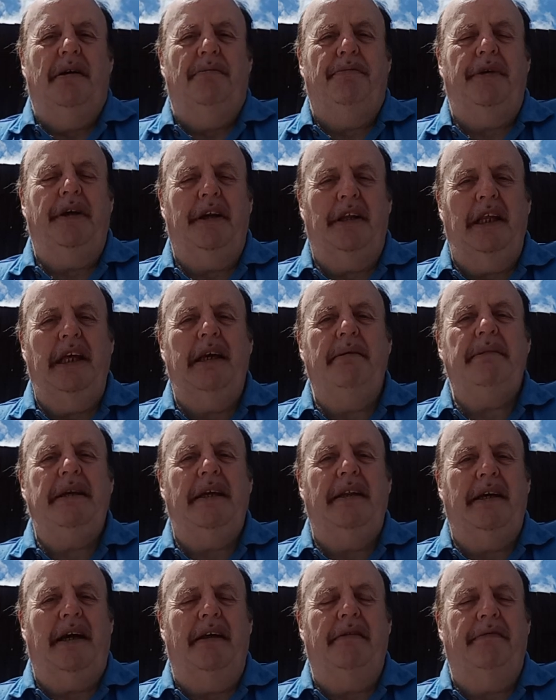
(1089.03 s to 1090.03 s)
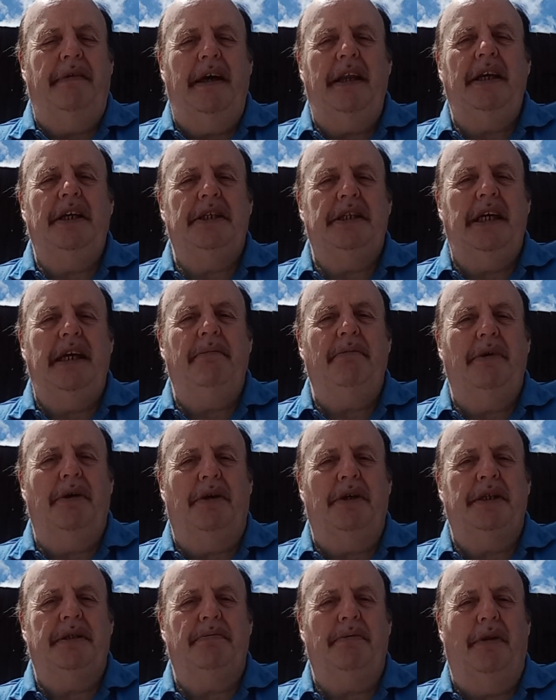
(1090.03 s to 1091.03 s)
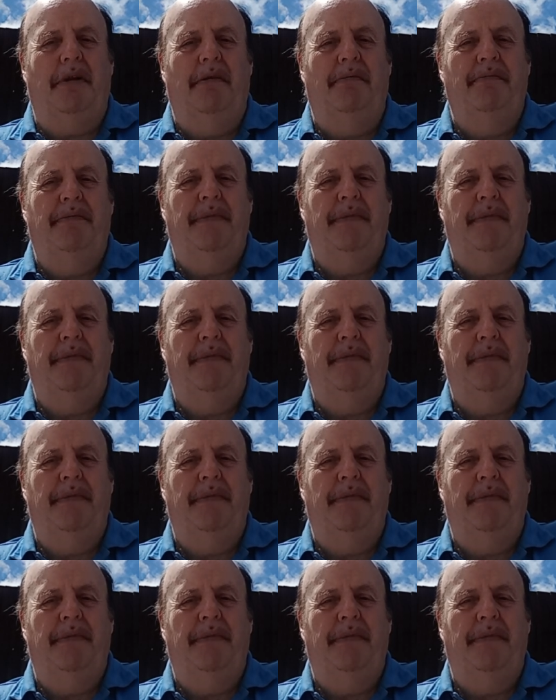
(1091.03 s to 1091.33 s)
proclaiming that very same gospel.